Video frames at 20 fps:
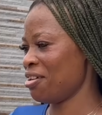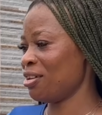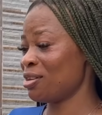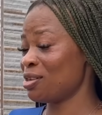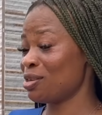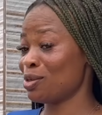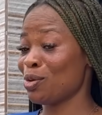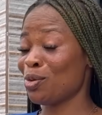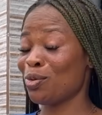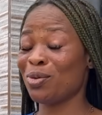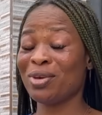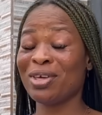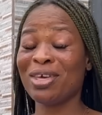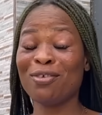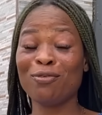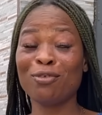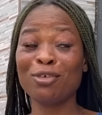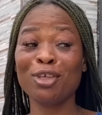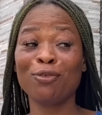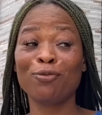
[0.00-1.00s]
So
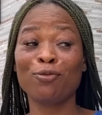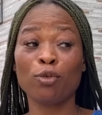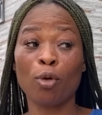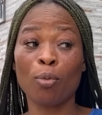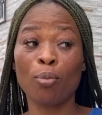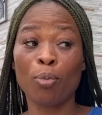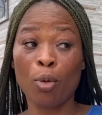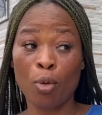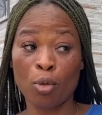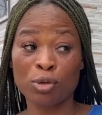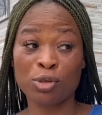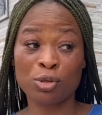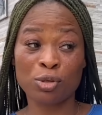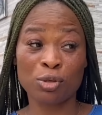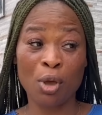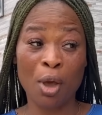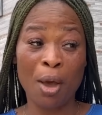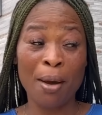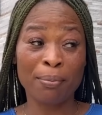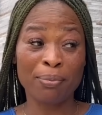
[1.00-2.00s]
even if your boss
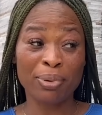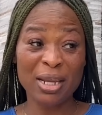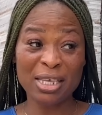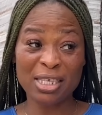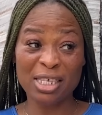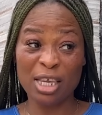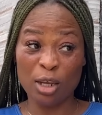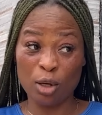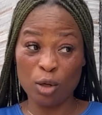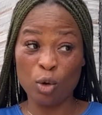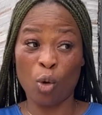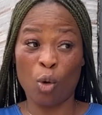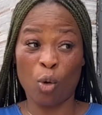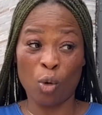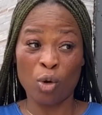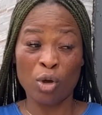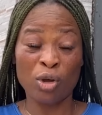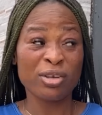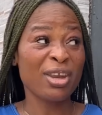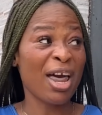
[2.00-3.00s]
place a law
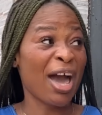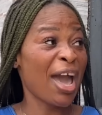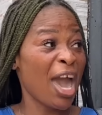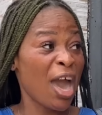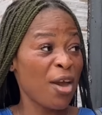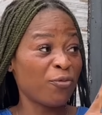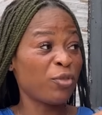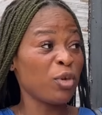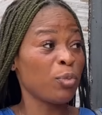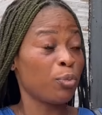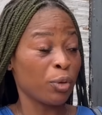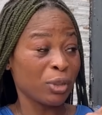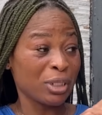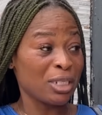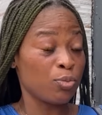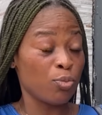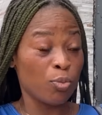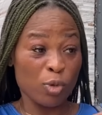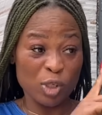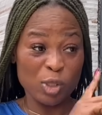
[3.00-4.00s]
that everybody
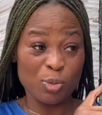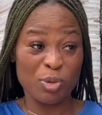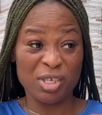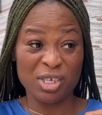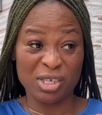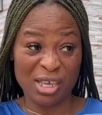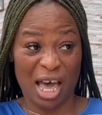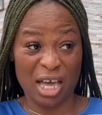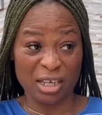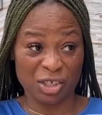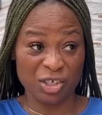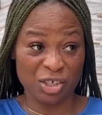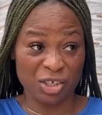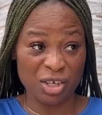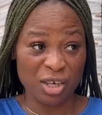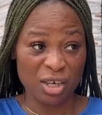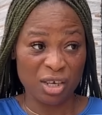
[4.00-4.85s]
must be searched